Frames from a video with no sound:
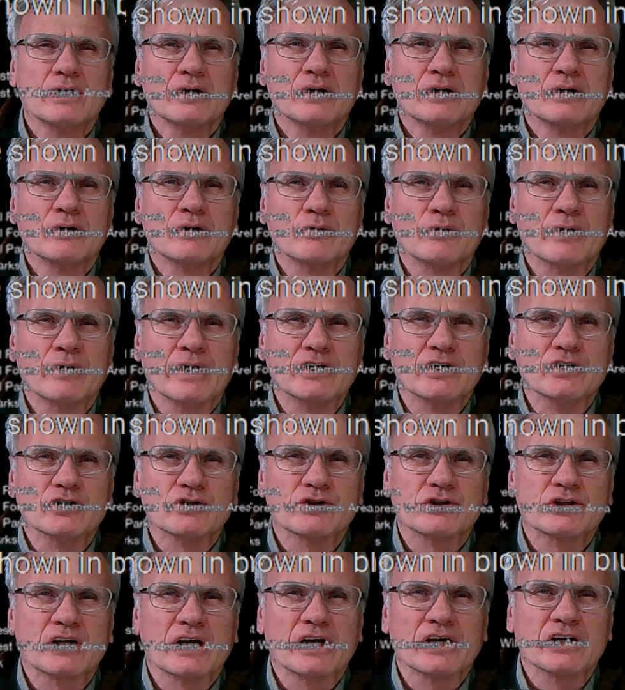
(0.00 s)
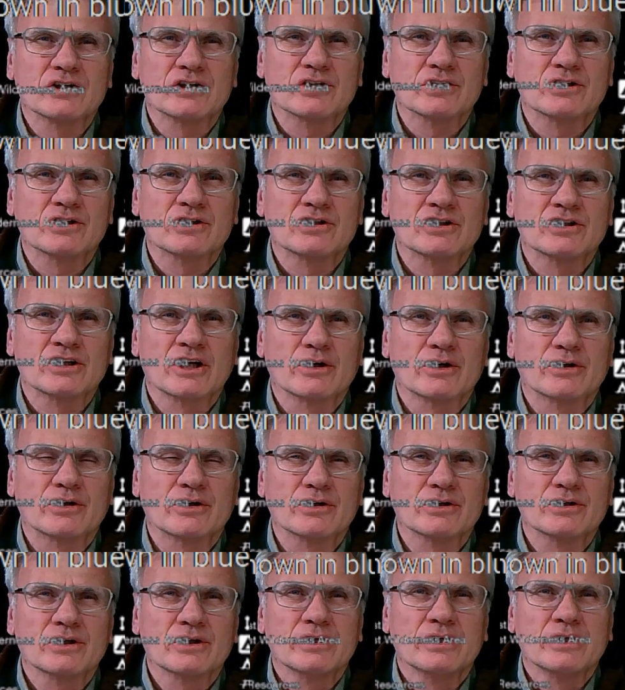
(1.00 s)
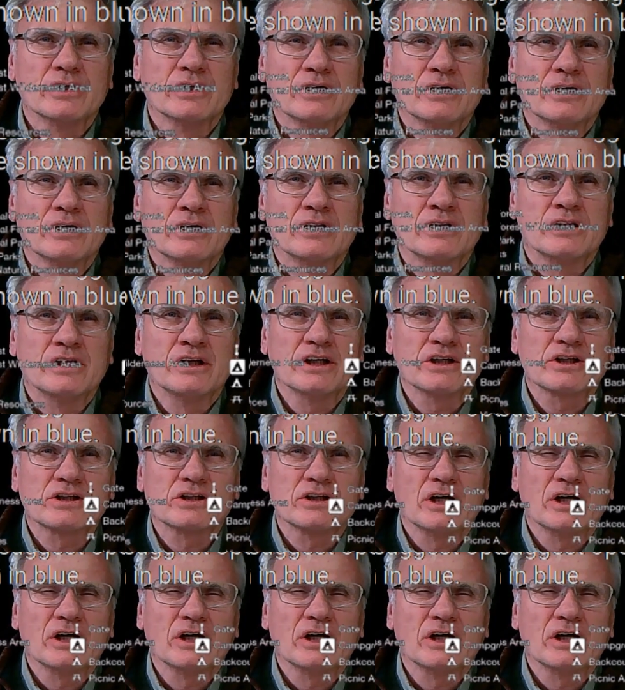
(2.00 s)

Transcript: ranger stations, shelters. This